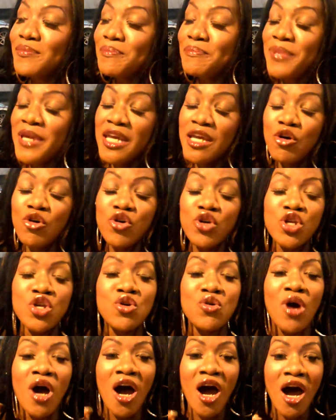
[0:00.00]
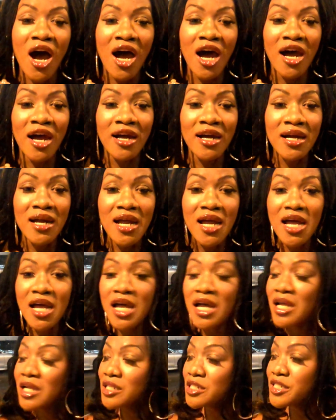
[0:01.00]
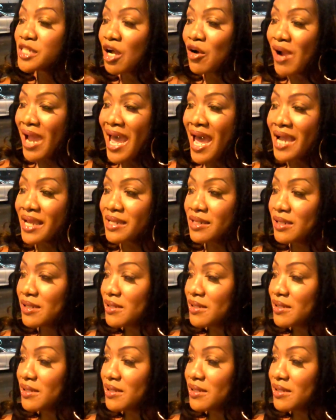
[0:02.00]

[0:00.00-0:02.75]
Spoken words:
be who you are. Don't act.